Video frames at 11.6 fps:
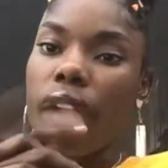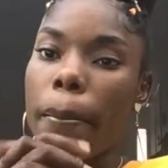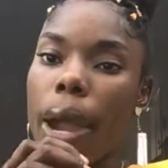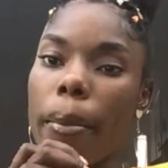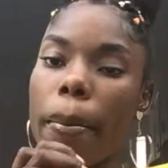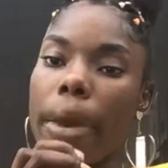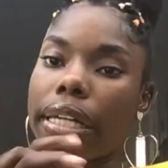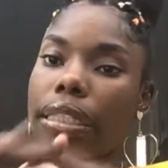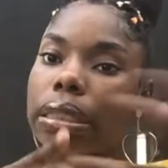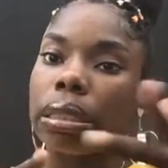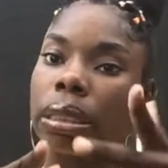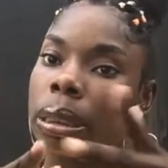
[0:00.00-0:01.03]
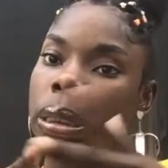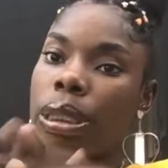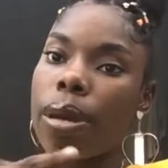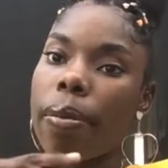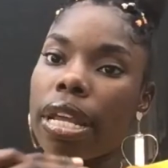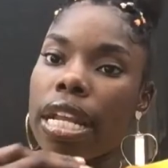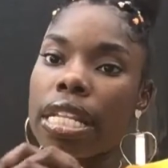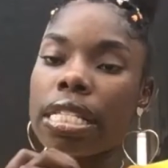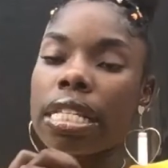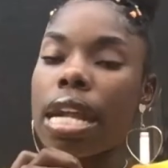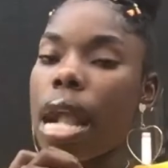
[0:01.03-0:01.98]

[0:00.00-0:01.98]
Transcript: probably about two minutes,